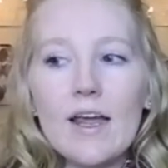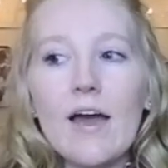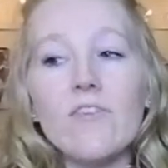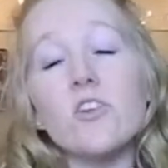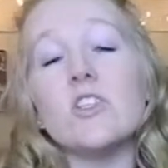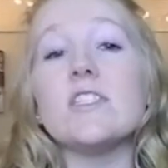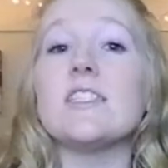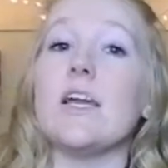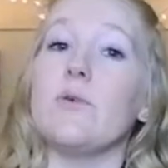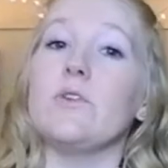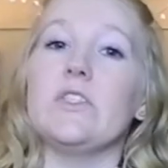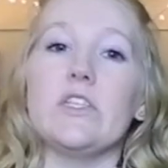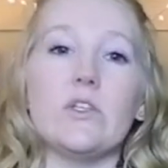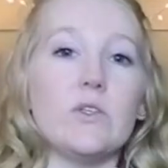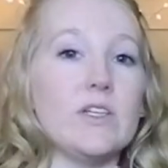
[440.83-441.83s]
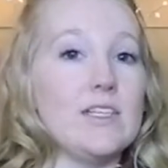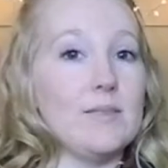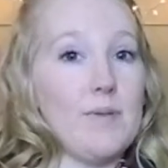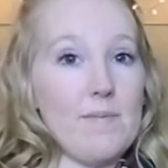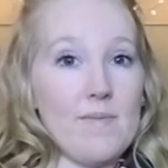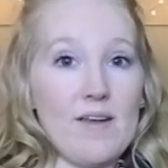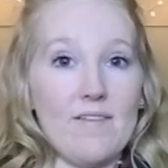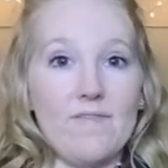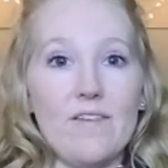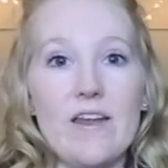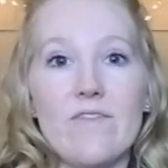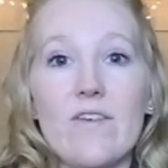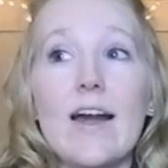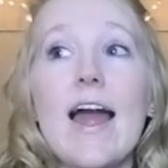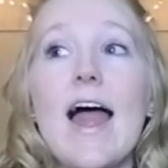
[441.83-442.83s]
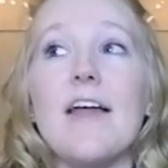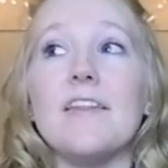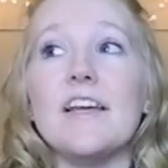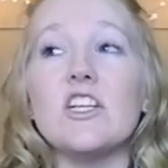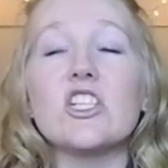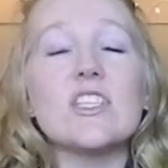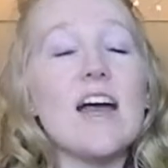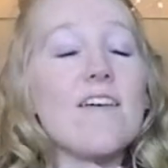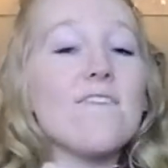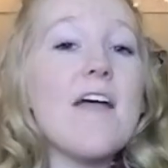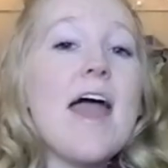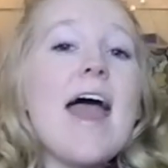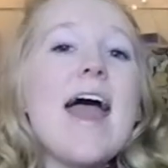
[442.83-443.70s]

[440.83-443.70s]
Ever since I was little, it's been my favorite, and they just have